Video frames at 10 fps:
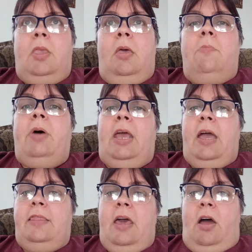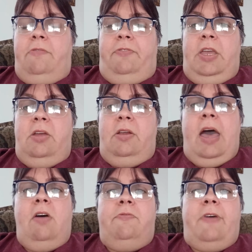But I got that all figured
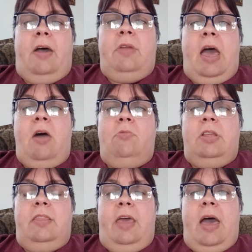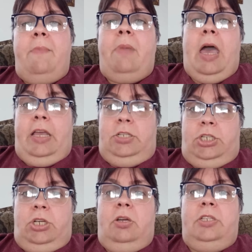out, found out that my
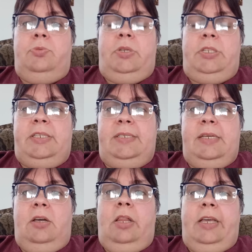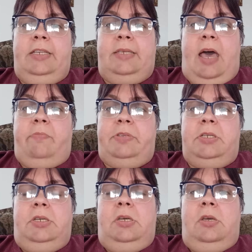insurance would still accept
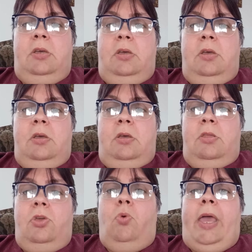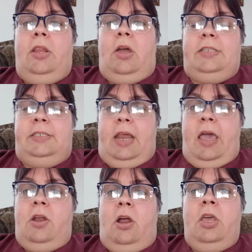the weight loss that I
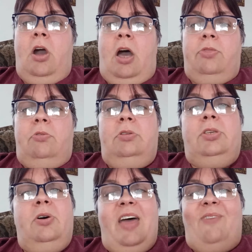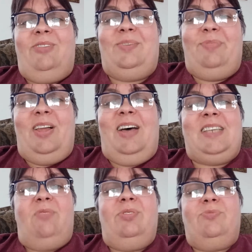had already gone through. So that was a plus.
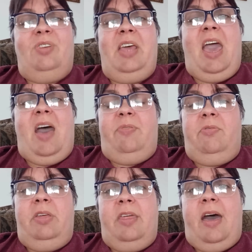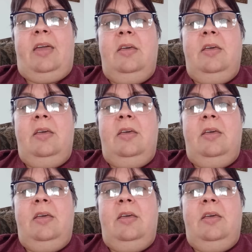I was really happy with that.